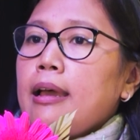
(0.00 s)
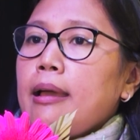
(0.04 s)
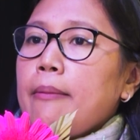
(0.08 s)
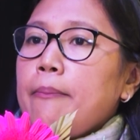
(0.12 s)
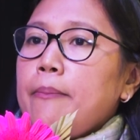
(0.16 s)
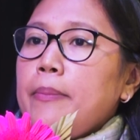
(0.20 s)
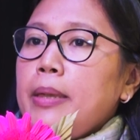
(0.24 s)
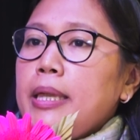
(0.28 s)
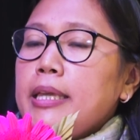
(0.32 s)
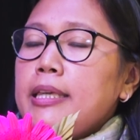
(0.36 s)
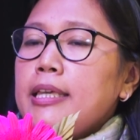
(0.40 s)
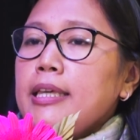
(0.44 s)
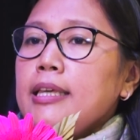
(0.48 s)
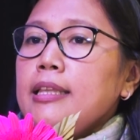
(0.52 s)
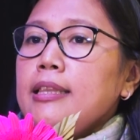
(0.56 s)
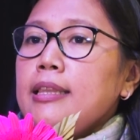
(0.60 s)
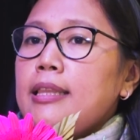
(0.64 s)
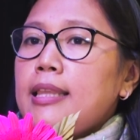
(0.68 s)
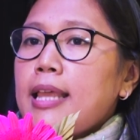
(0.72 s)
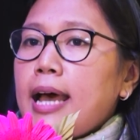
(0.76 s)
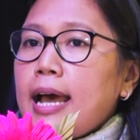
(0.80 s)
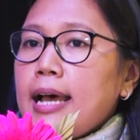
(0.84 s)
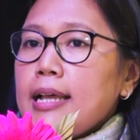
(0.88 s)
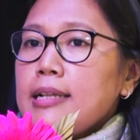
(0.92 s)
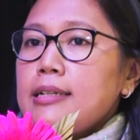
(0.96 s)
making
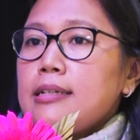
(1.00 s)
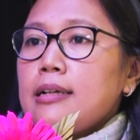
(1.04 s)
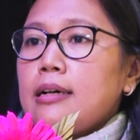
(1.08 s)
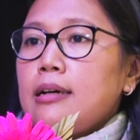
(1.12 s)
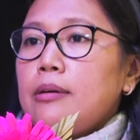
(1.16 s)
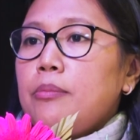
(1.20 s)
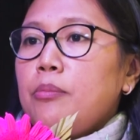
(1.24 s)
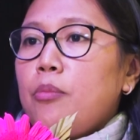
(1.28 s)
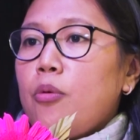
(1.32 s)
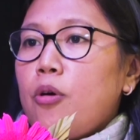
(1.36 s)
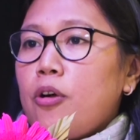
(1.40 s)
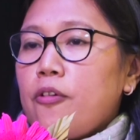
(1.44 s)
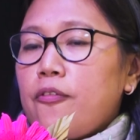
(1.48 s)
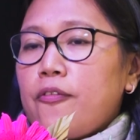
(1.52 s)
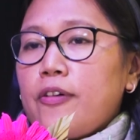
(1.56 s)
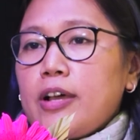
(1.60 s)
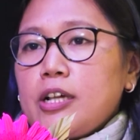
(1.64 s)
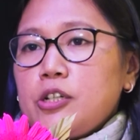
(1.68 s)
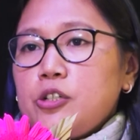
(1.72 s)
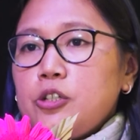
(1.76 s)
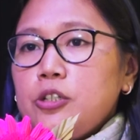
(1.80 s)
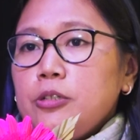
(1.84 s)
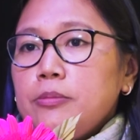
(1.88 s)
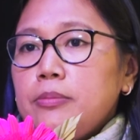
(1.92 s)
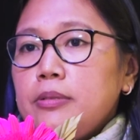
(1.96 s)
that a more
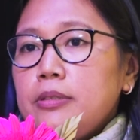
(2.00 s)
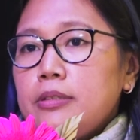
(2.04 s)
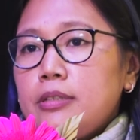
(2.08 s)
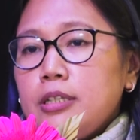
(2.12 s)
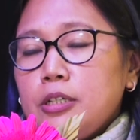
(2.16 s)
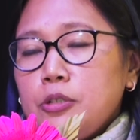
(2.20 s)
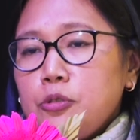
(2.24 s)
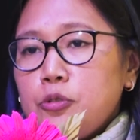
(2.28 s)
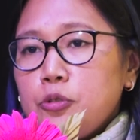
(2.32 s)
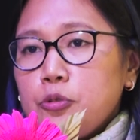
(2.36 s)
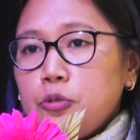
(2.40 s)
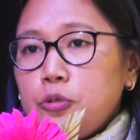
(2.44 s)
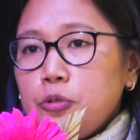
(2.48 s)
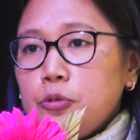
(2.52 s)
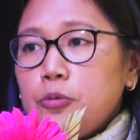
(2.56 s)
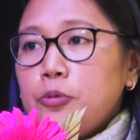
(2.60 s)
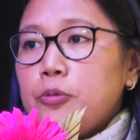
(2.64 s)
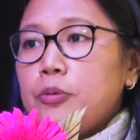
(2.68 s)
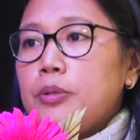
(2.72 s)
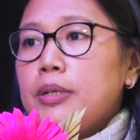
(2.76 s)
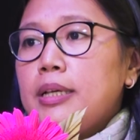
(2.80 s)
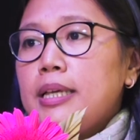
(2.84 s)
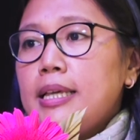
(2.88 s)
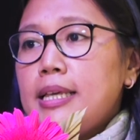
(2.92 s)
fashionable thing to do